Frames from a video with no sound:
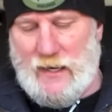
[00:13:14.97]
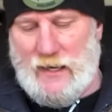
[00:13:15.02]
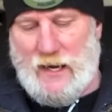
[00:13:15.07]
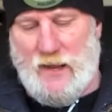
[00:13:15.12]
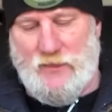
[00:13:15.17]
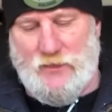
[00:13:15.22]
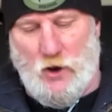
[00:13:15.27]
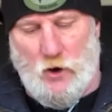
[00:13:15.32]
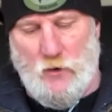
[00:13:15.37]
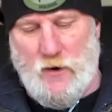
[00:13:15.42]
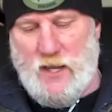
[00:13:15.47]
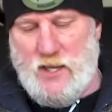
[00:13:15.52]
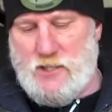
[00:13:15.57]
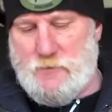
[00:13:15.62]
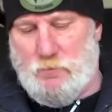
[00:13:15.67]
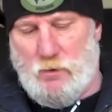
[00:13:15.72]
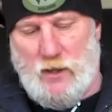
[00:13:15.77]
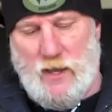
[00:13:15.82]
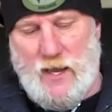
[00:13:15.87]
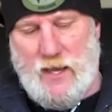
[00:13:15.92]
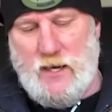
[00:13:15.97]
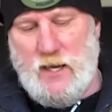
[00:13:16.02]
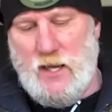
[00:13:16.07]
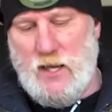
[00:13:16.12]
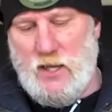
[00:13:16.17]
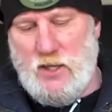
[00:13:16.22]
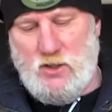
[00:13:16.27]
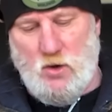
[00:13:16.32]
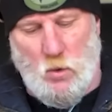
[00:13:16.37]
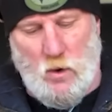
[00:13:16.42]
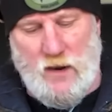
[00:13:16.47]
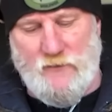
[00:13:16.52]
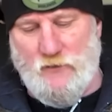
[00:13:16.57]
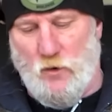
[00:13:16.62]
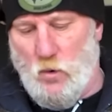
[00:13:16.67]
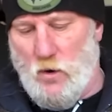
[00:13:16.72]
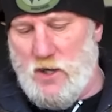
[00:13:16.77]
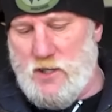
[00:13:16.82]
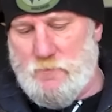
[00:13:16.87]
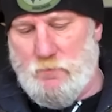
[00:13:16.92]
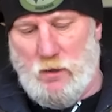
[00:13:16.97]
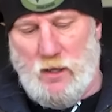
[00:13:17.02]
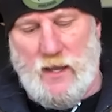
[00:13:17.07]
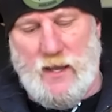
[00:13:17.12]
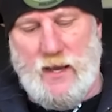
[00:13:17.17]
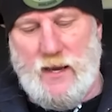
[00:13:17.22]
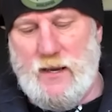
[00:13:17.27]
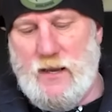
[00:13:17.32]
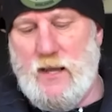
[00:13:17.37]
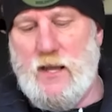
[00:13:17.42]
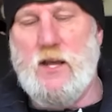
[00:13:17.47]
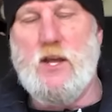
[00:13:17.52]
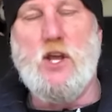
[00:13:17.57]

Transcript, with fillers: like a thirty inch blade, twenty-four inch blade,